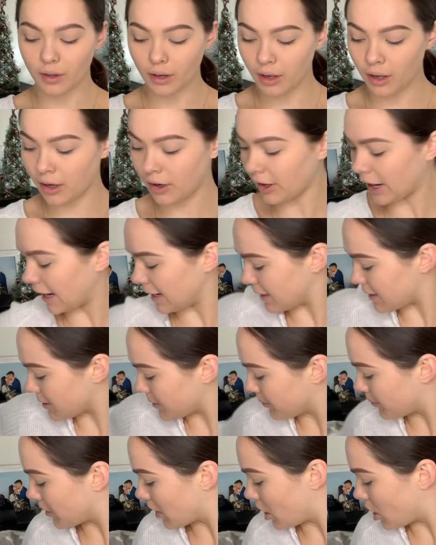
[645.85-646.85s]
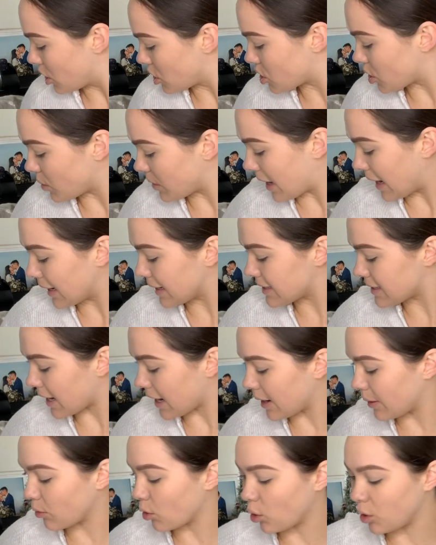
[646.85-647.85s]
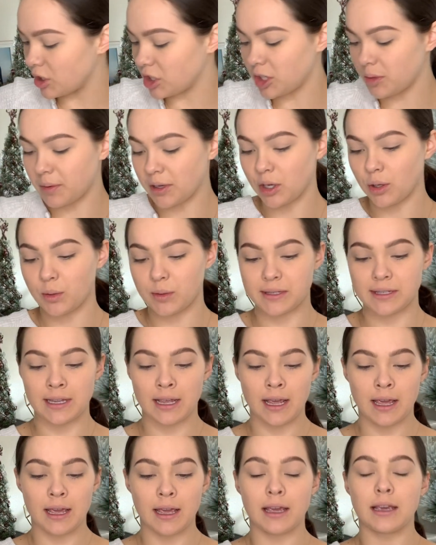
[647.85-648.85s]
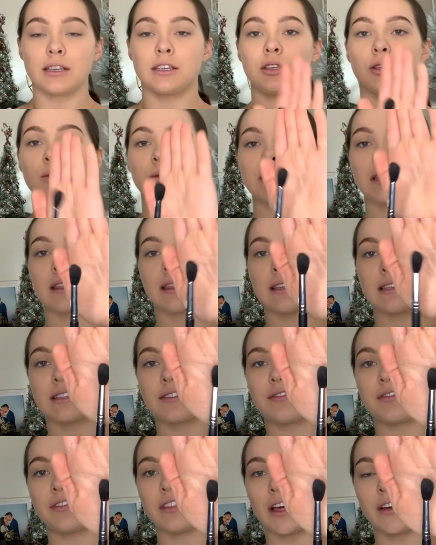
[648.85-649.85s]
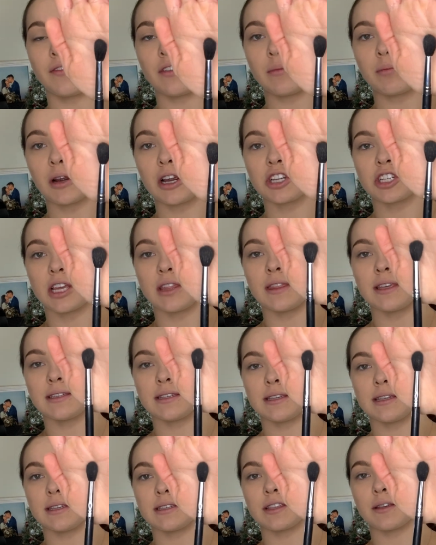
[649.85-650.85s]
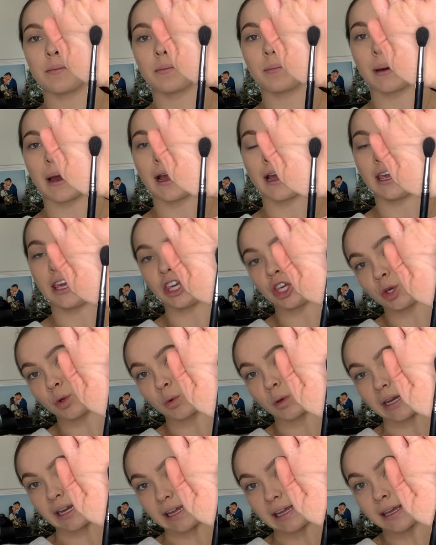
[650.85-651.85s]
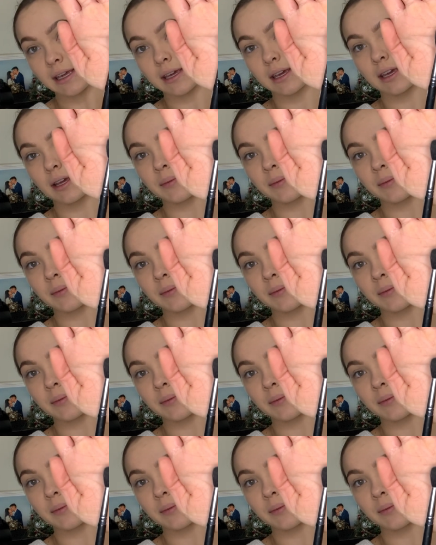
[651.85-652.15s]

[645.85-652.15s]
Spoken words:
All right, so next I'm going to be using this fluffy brush, and this is by Unique.